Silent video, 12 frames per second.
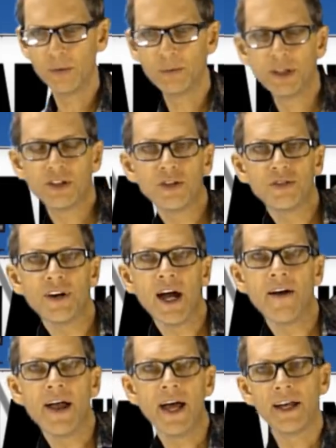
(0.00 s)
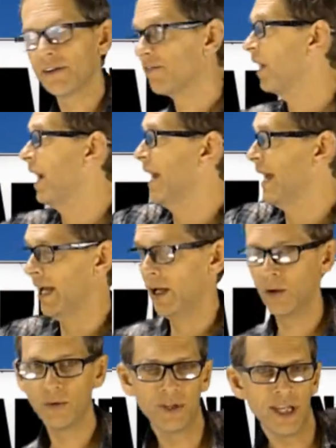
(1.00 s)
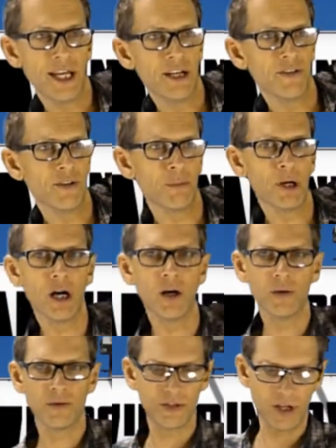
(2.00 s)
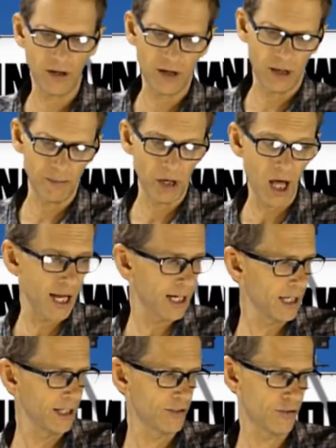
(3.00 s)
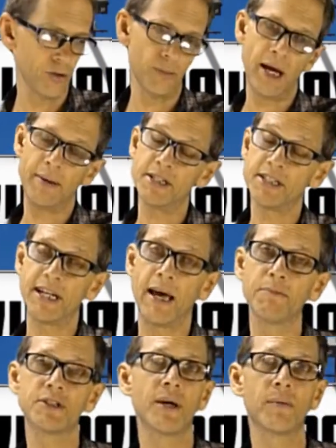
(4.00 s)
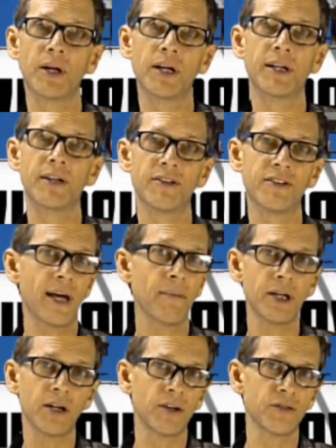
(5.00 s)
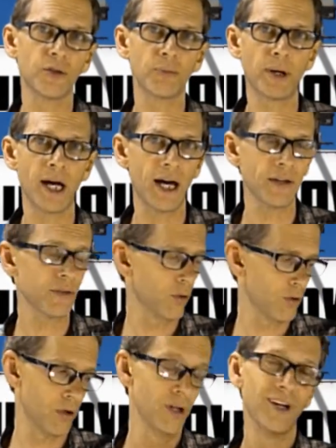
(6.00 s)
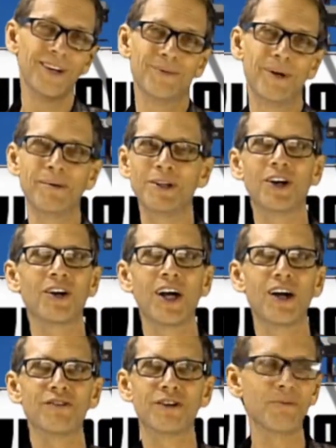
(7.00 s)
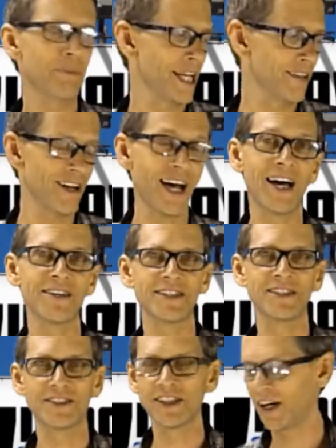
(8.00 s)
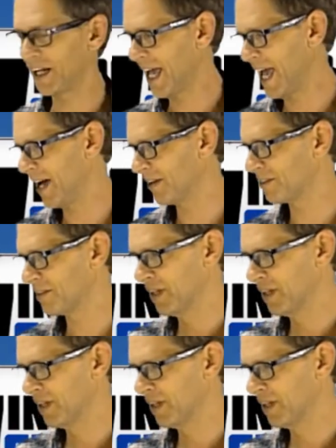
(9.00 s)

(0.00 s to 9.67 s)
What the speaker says: be too far out if I held the end of the pole. So I'm likely to maybe stab someone in the stomach on a footpath, or maybe knock over a Ming vase inside a house.